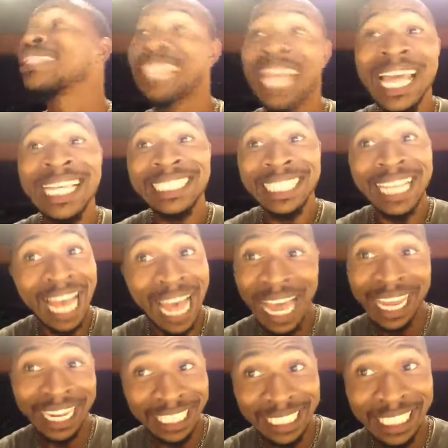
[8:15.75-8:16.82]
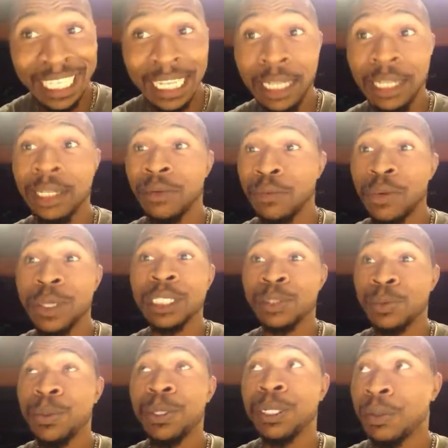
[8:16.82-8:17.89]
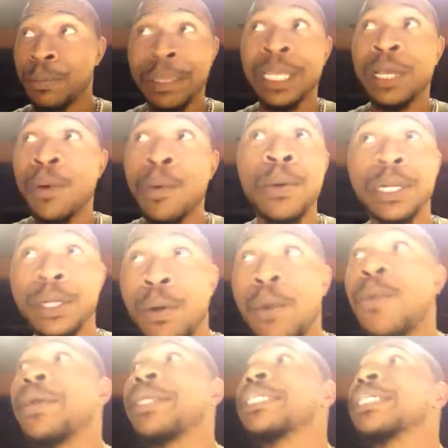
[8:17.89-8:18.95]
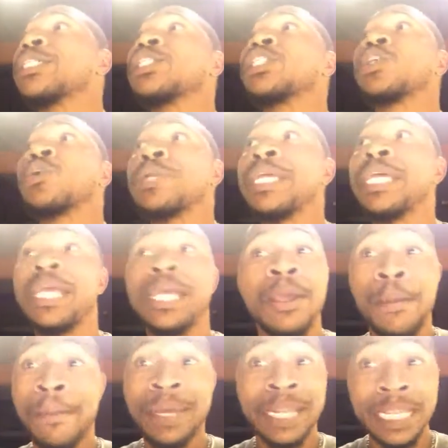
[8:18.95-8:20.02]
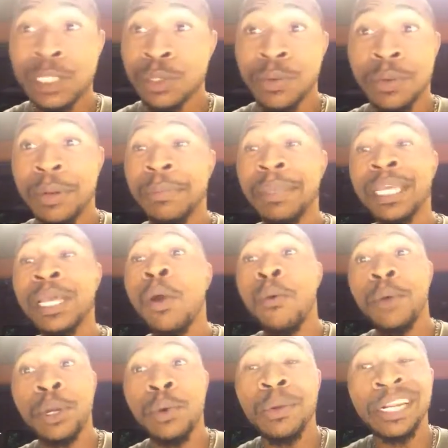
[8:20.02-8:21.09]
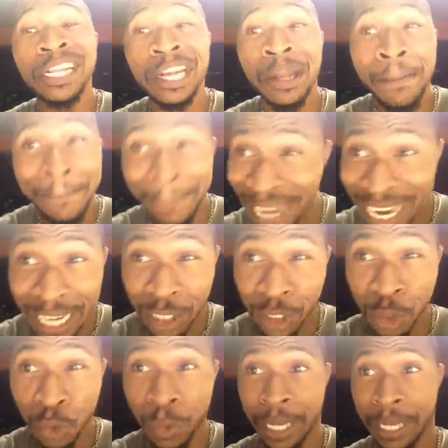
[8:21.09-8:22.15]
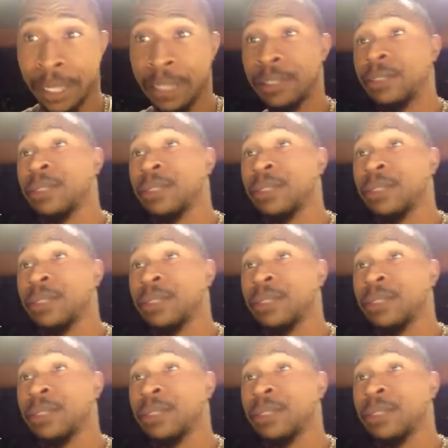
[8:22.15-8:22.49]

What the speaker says: That's the ideal of what's going to be going on concerning, but it's going to be going on in a major way.